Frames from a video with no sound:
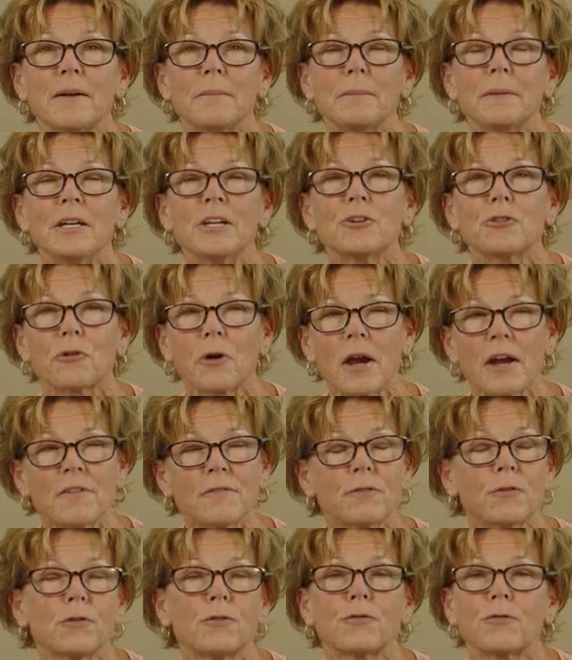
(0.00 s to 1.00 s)
be
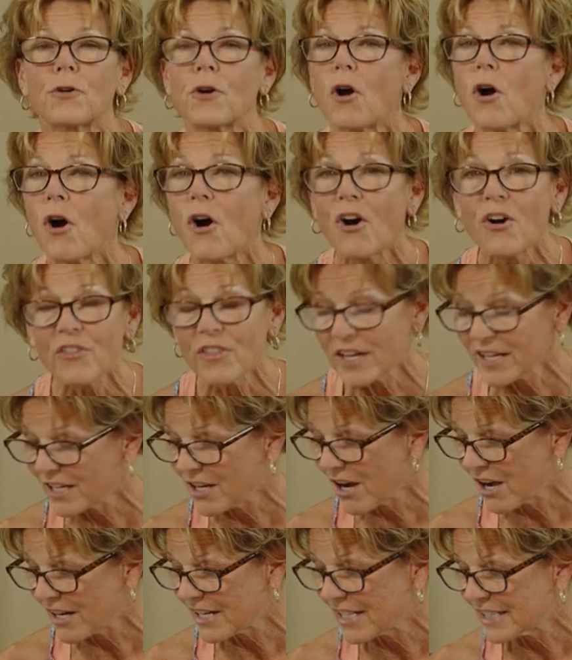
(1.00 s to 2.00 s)
grateful for all that
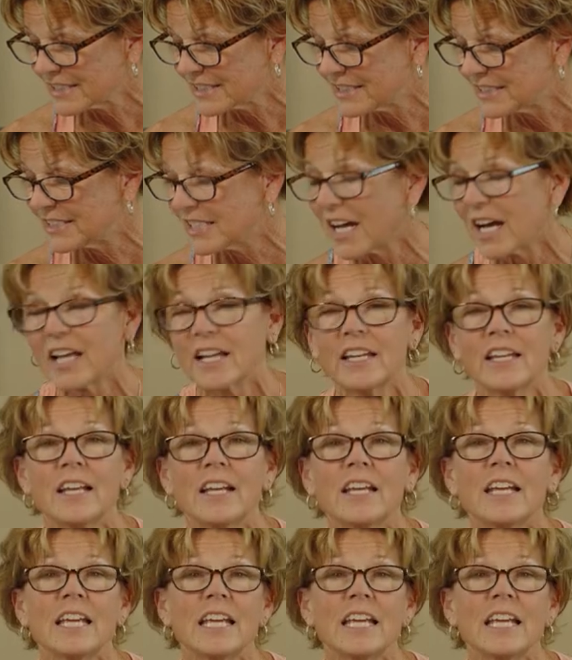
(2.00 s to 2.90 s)
God has done